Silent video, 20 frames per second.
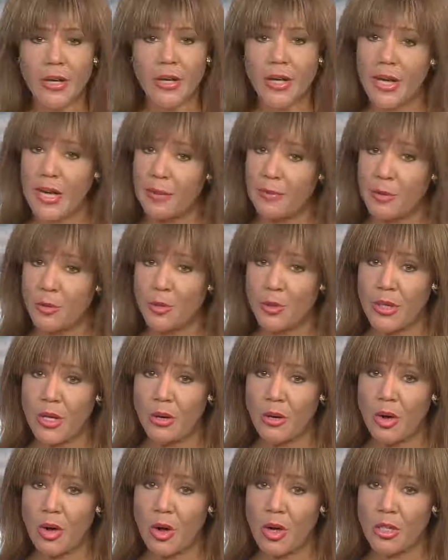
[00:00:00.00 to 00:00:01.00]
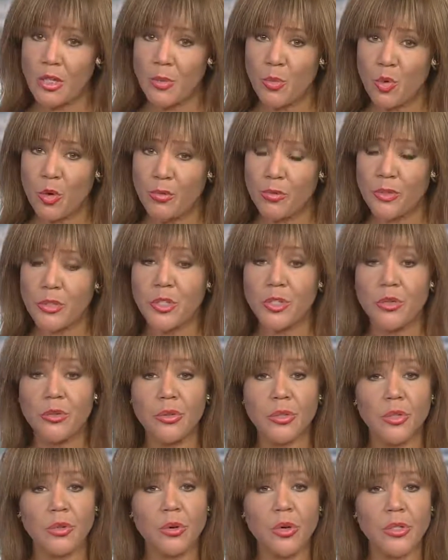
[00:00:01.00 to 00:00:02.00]
on campus will now cost more for
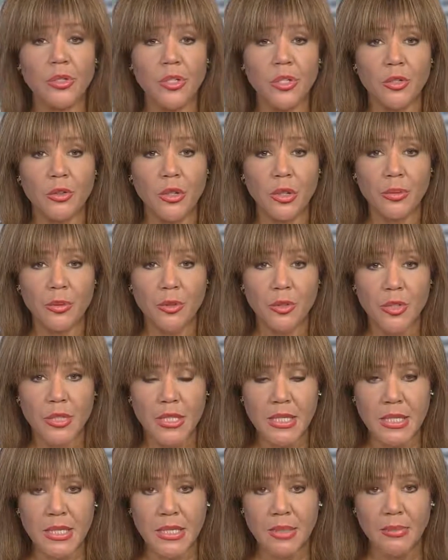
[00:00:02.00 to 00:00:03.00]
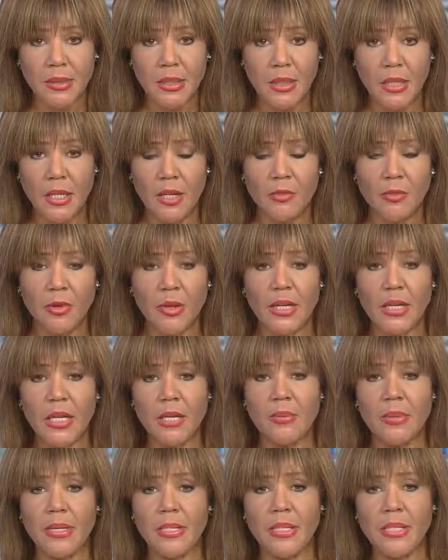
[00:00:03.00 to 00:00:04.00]
students across the UW system.
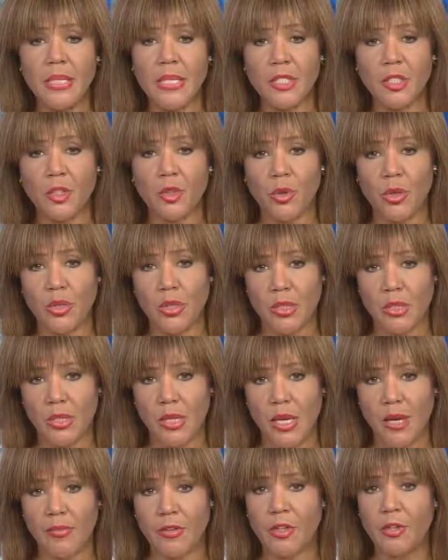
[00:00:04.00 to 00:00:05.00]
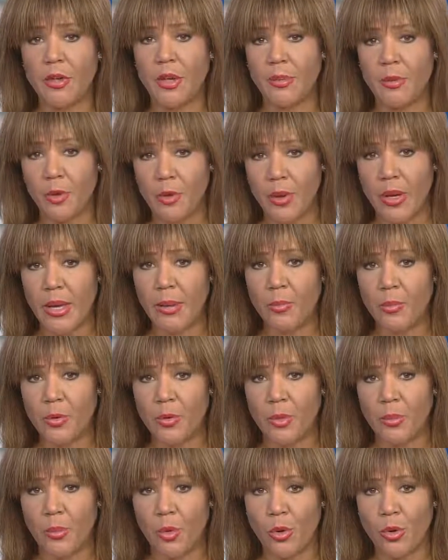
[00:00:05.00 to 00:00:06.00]
Veronica Macias joins us live at UWM,
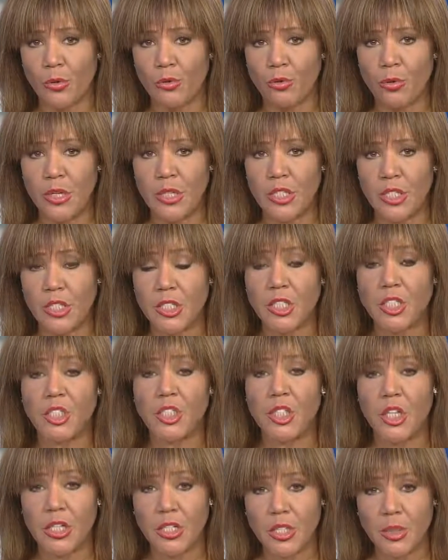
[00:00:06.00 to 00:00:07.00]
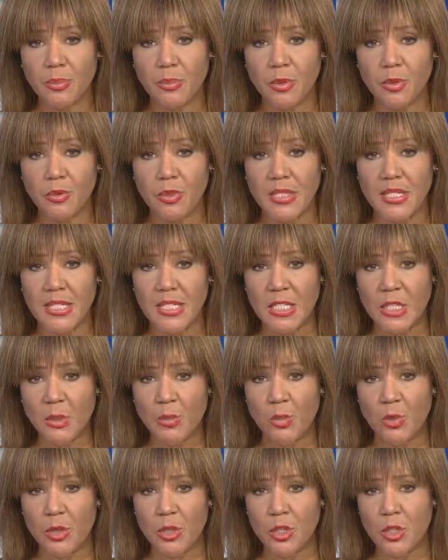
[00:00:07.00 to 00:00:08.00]
where the Board of Regents just approved a
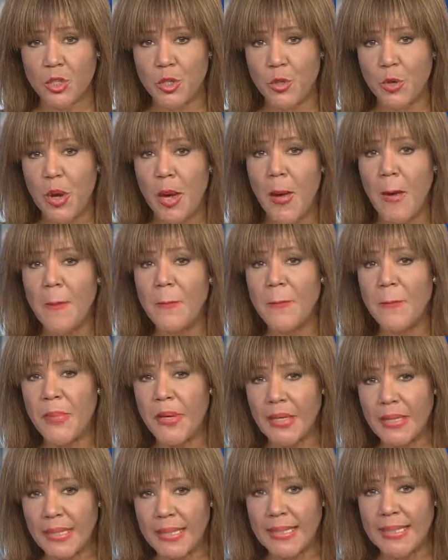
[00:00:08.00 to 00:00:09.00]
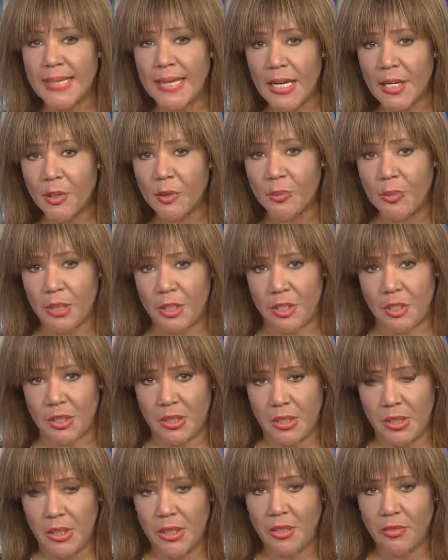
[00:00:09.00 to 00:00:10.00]
$6.2 billion
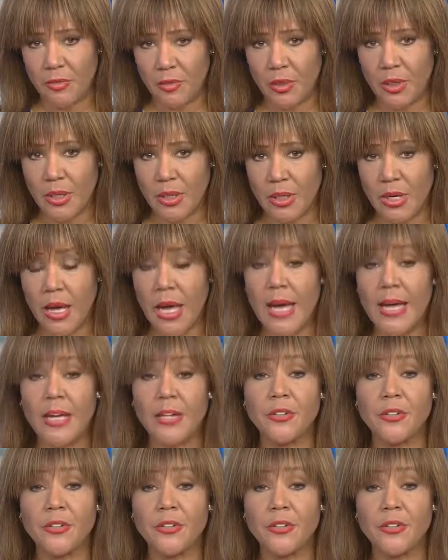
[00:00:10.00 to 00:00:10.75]
budget. Veronica, I